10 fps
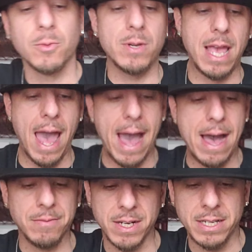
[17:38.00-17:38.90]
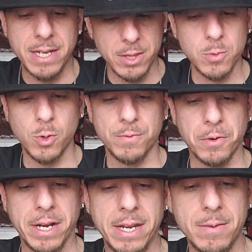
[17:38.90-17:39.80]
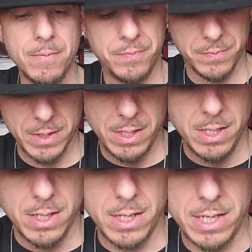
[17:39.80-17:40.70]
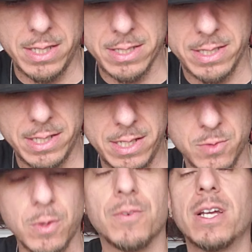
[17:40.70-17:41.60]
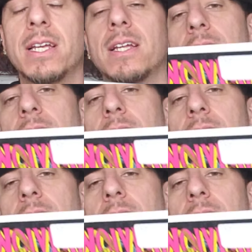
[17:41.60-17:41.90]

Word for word: We have uh, another Wolverine. Uh, this is Wolverine